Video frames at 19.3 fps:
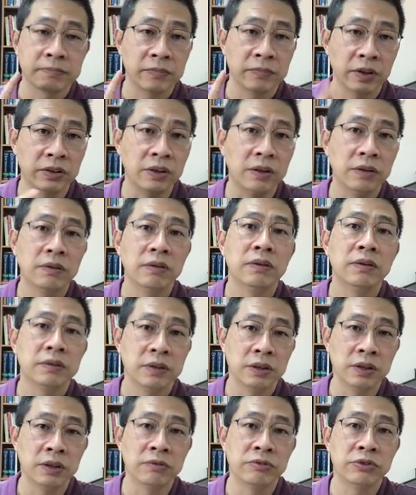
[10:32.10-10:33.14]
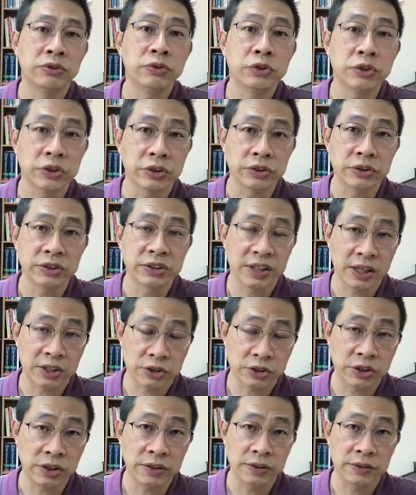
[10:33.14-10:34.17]
the in the future
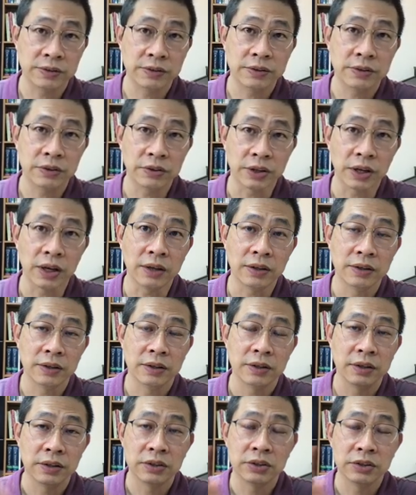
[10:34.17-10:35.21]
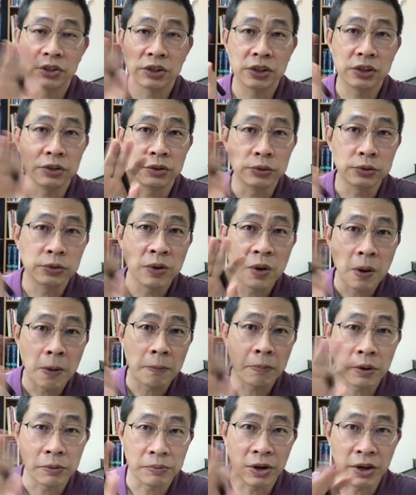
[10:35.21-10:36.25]
section okay see you
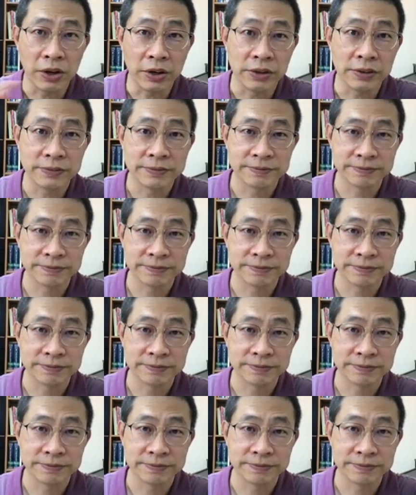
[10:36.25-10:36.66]
bye bye